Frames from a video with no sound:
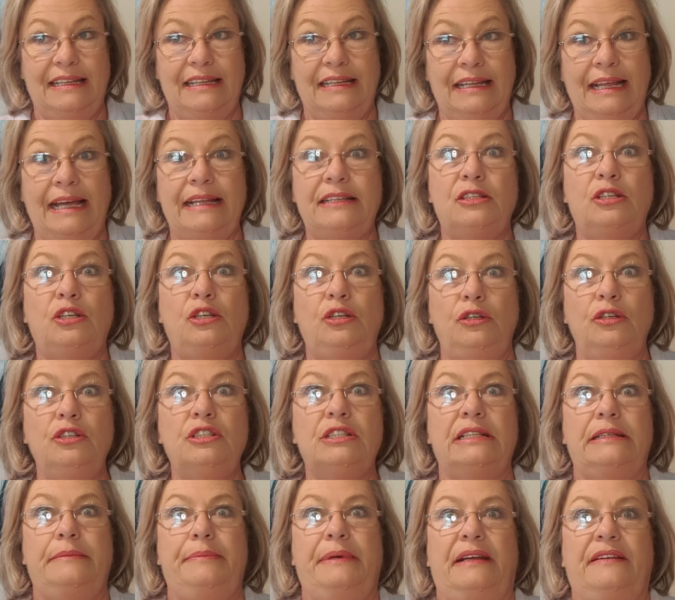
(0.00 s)
that's
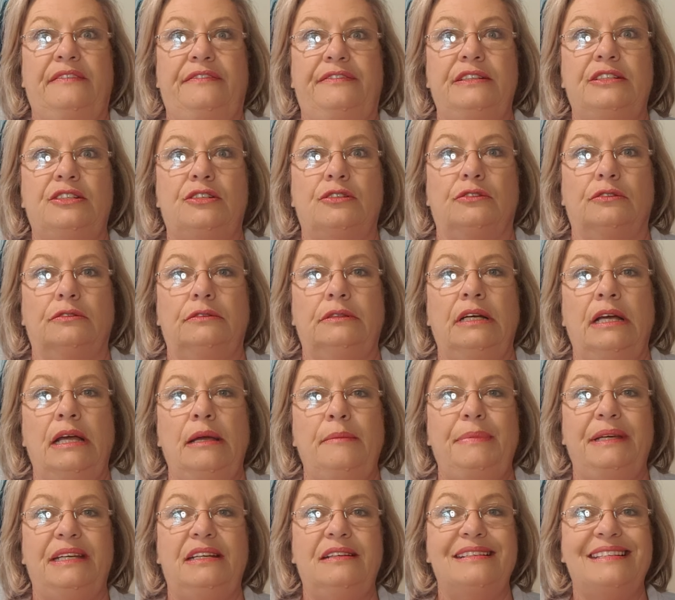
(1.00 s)
hugely beneficial
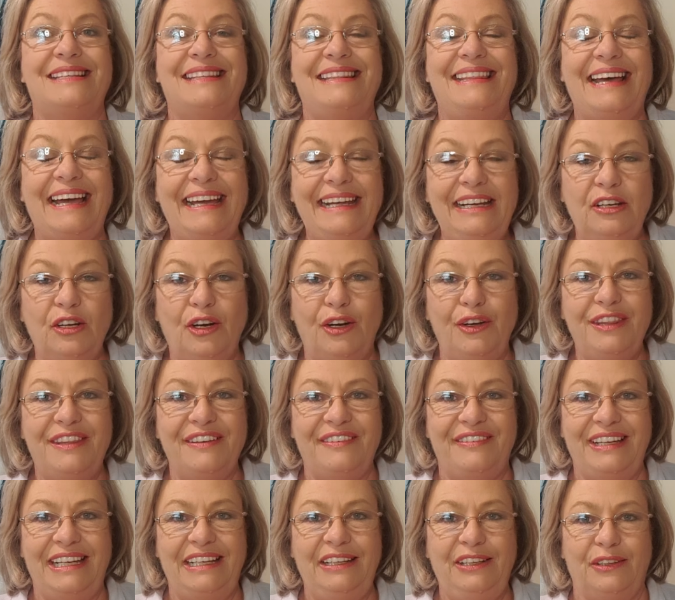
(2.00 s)
because they know the
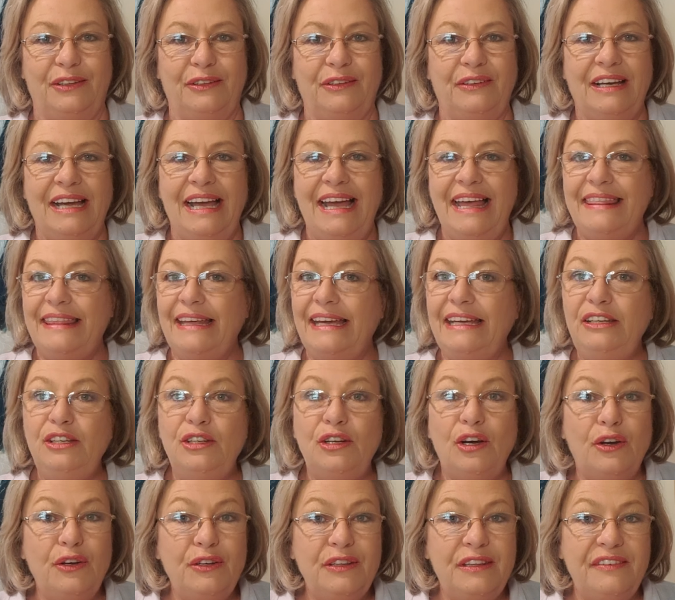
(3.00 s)
venue. They
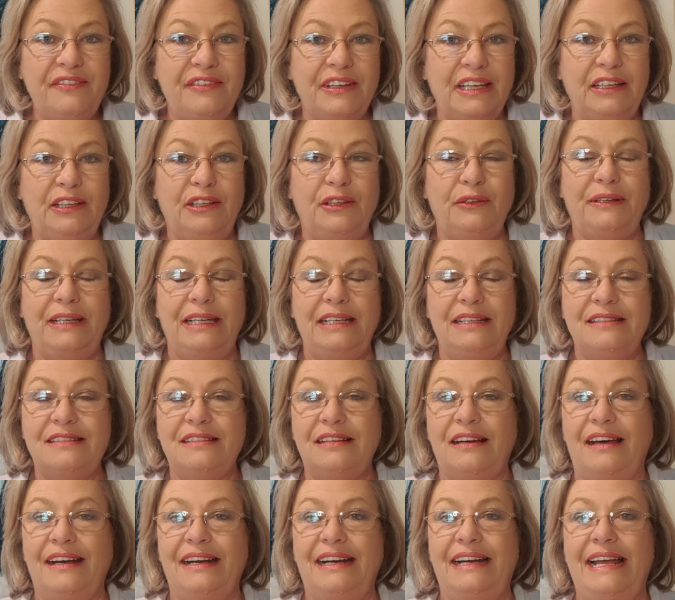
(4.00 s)
know the venue
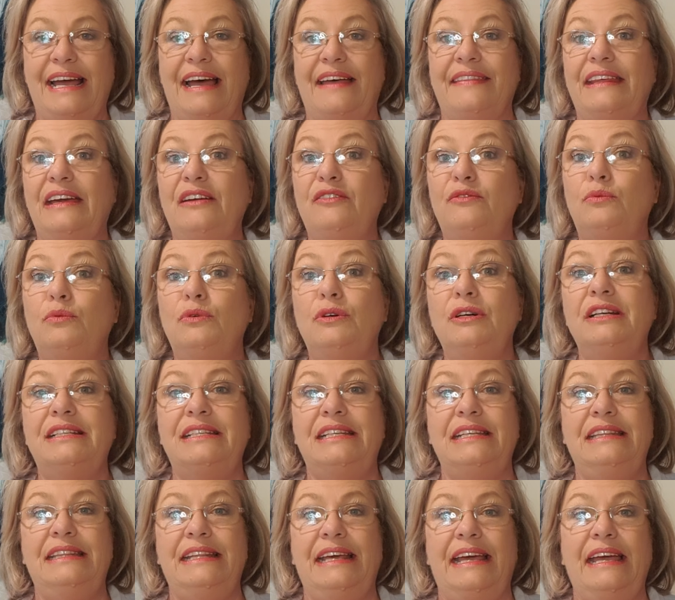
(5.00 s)
inside and out. They've worked
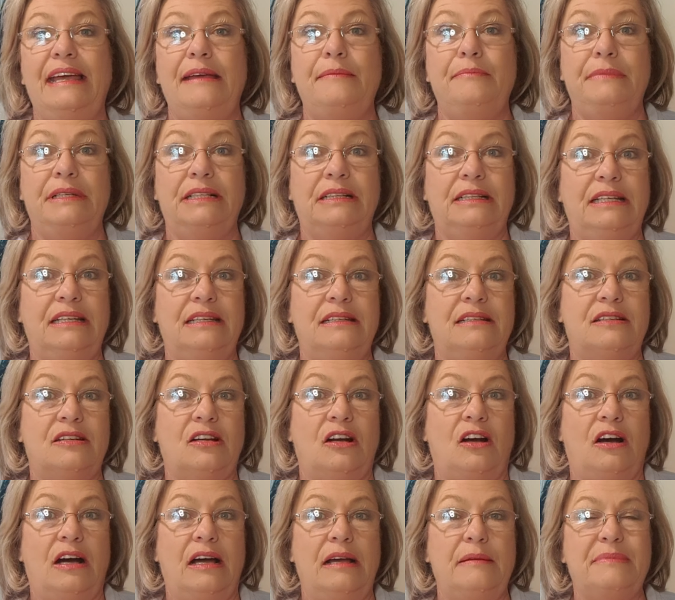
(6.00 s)
in there a million
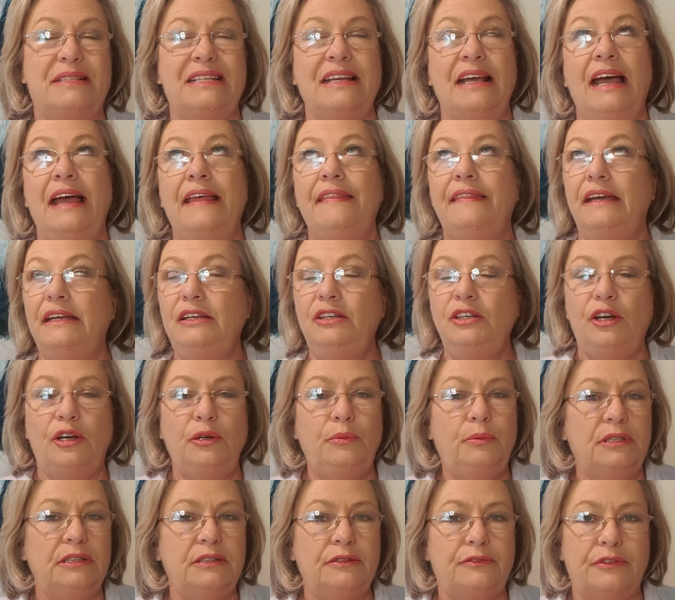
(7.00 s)
times. They know
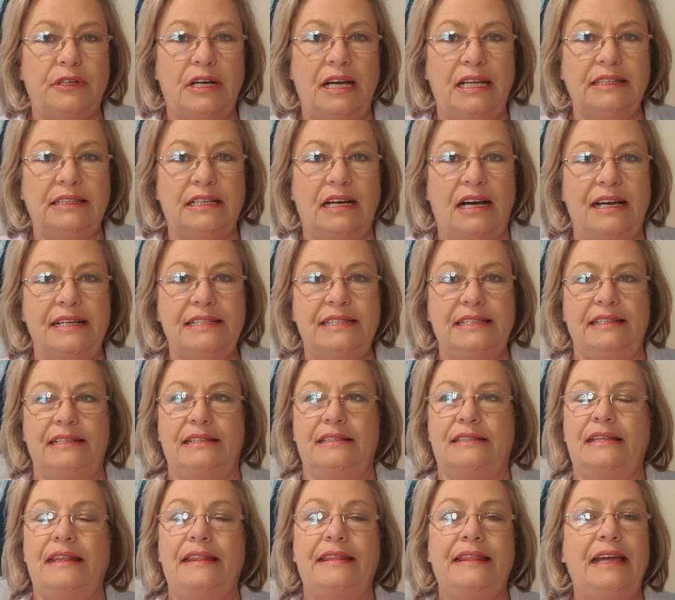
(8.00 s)
what the right light
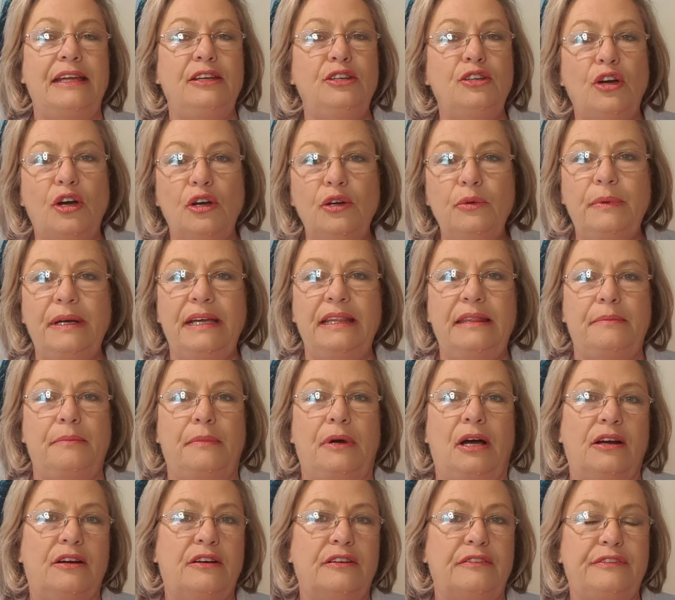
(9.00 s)
is. They know where the
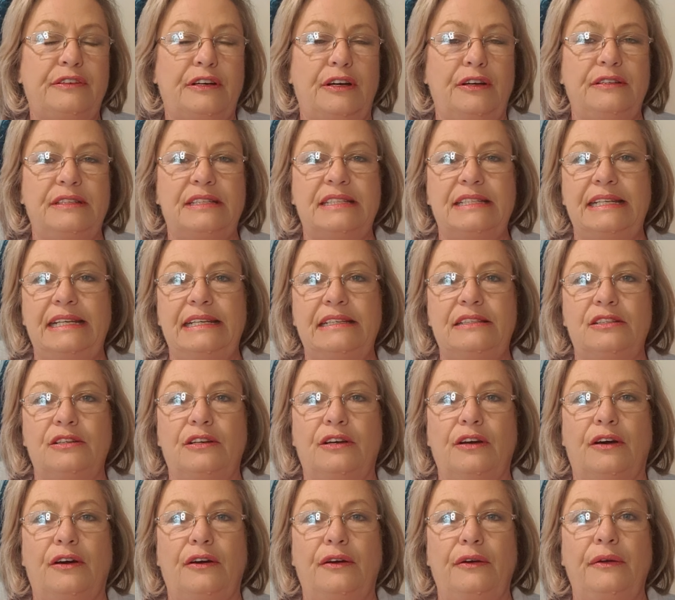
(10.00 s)
microphones need to
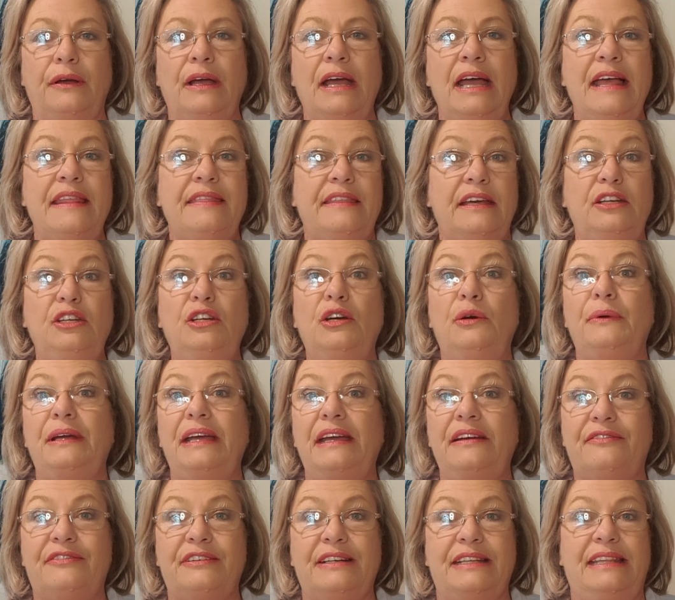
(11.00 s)
go. They know
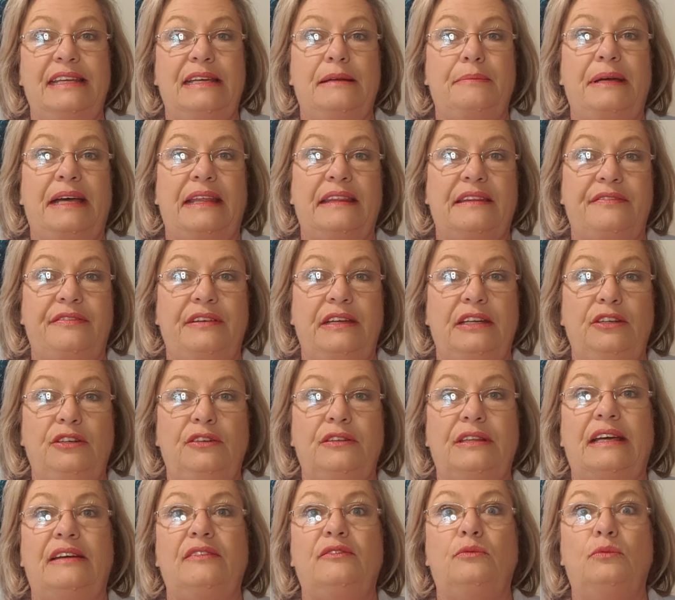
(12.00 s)
everything about the venue.
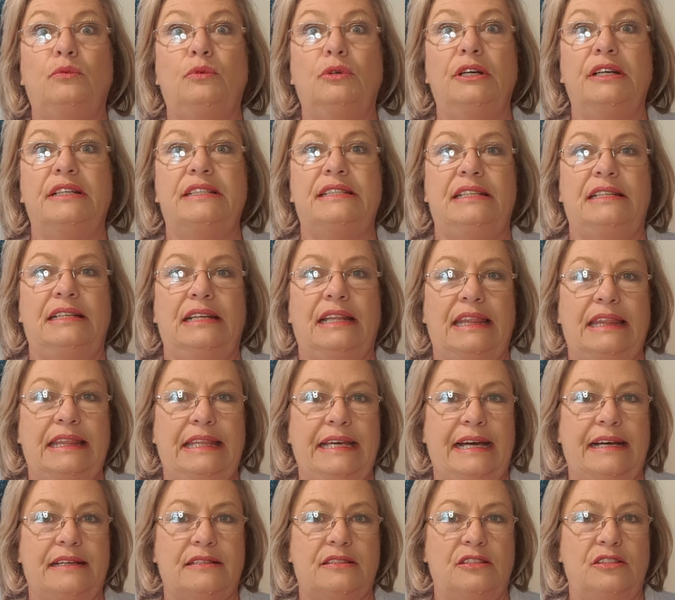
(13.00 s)
They've worked in it
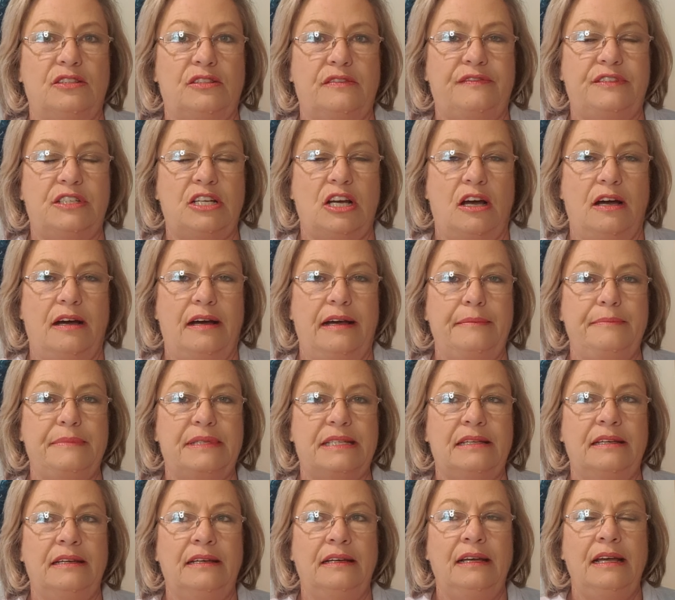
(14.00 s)
thousands of
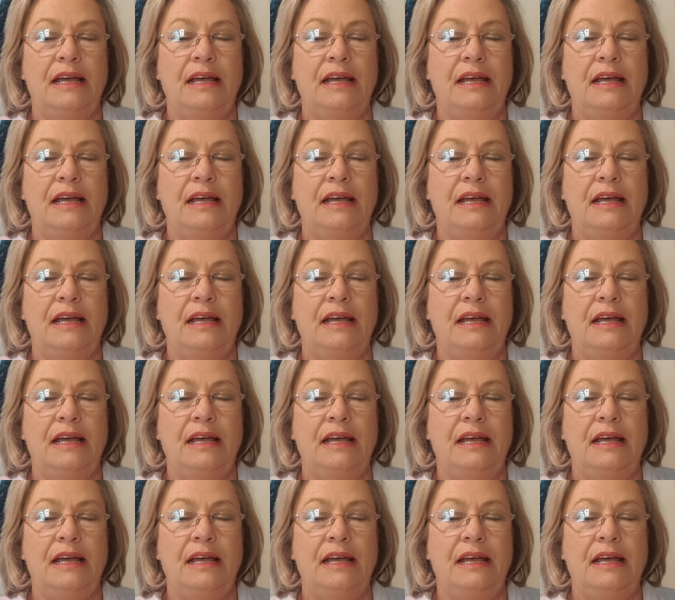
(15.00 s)
times.